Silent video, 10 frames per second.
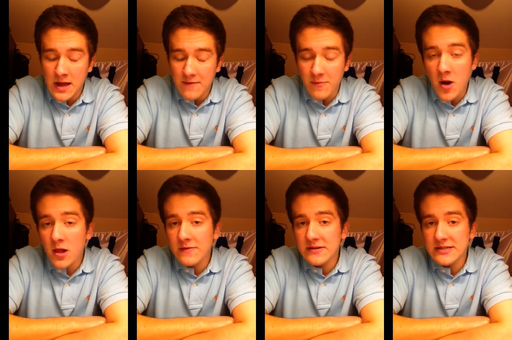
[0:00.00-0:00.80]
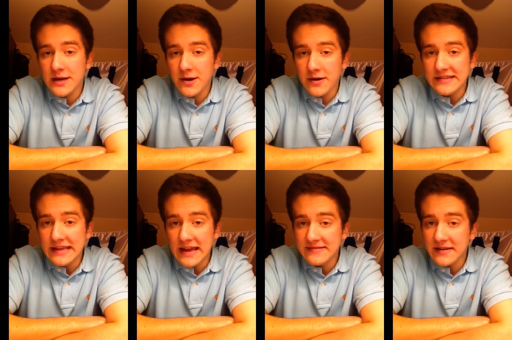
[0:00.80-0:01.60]
From all of us here at the
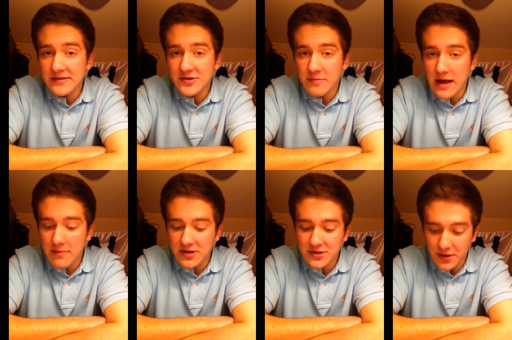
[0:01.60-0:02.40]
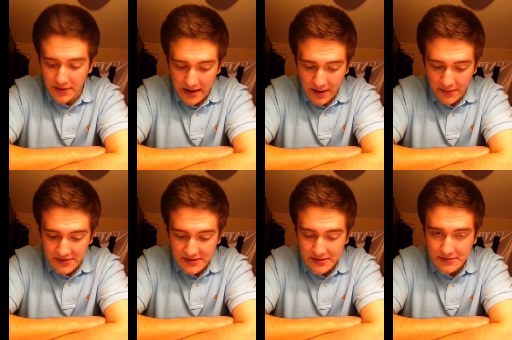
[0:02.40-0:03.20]
SSJBA
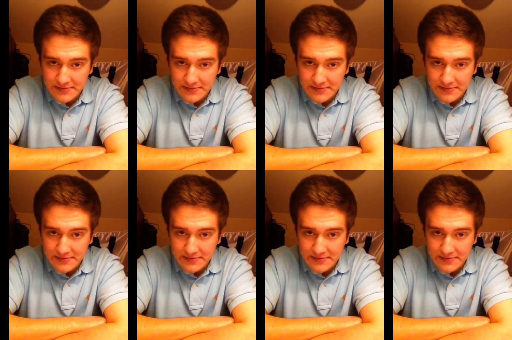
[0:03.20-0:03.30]
studios,